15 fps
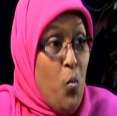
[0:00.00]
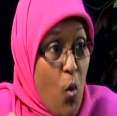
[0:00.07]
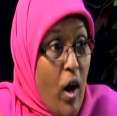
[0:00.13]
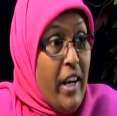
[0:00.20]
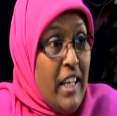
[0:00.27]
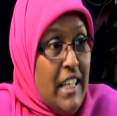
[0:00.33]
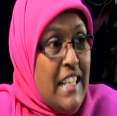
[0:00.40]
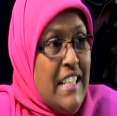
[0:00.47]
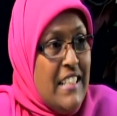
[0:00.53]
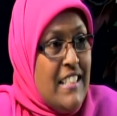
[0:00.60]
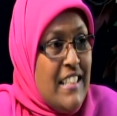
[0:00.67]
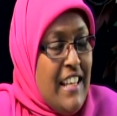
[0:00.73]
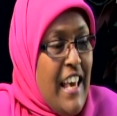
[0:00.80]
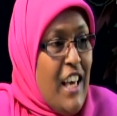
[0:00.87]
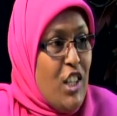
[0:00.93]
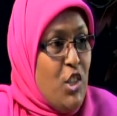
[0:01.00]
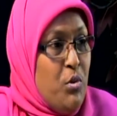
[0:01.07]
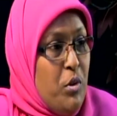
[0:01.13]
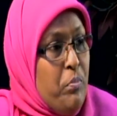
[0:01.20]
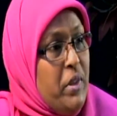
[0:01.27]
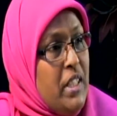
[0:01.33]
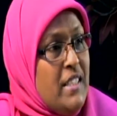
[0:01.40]
What it is, the
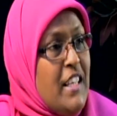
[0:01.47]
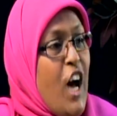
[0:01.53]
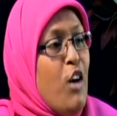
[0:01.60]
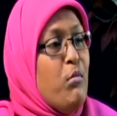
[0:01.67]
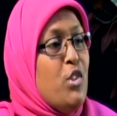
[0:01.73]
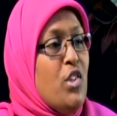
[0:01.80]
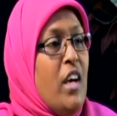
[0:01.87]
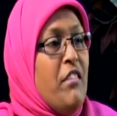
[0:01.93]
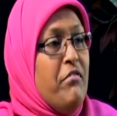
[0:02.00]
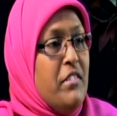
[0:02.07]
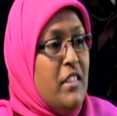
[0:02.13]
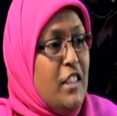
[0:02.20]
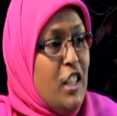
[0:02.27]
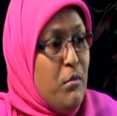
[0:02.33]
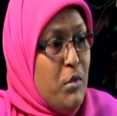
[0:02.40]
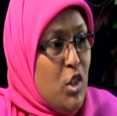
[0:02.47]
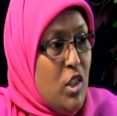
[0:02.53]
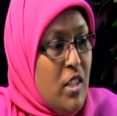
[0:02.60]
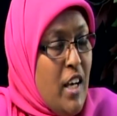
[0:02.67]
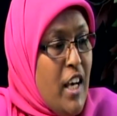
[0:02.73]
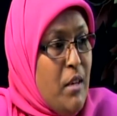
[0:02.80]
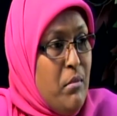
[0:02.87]
actual, but it's how much effort and how much
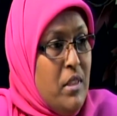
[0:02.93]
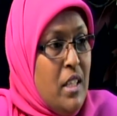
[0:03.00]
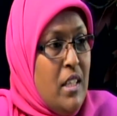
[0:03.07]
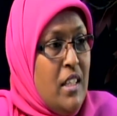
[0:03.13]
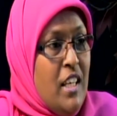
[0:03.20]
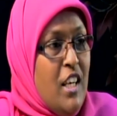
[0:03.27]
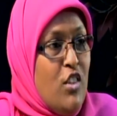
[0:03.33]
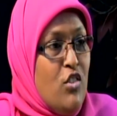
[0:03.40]
time and dedication.